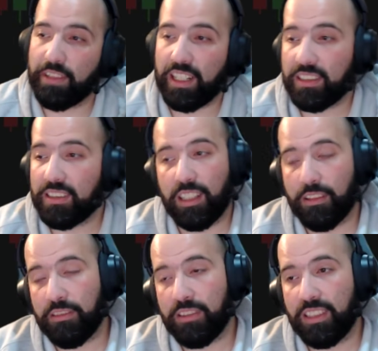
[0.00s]
nice
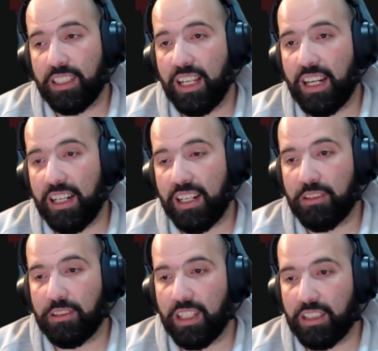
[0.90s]
stuff that
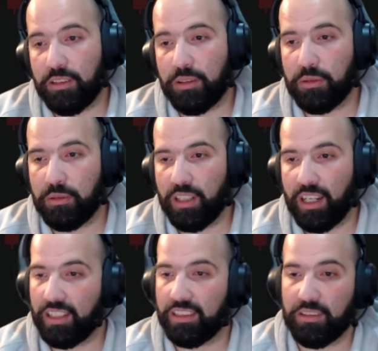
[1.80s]
Galileo can do,
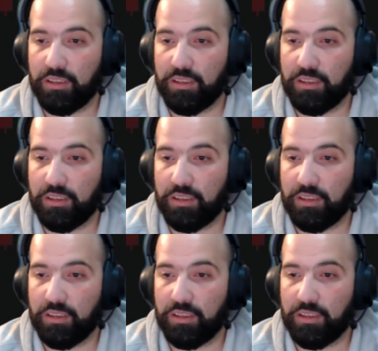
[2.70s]
and